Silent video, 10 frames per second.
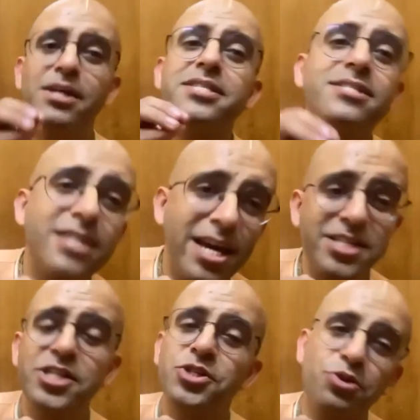my
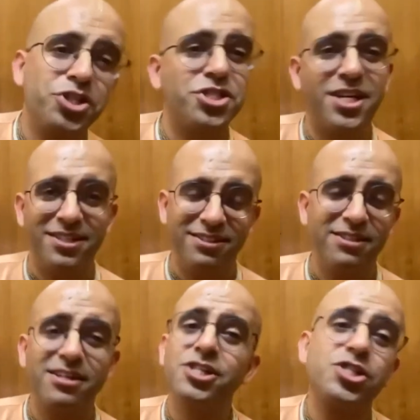sincerity to Krishna.
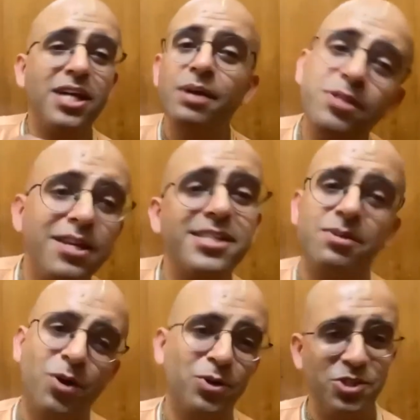Krishna, I'm
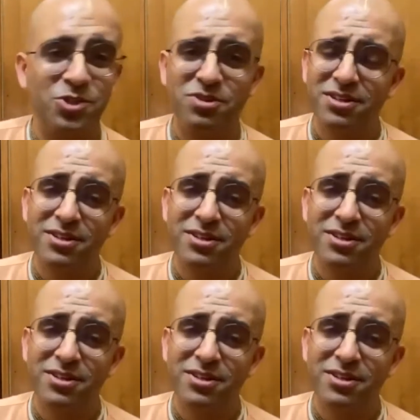serious about you.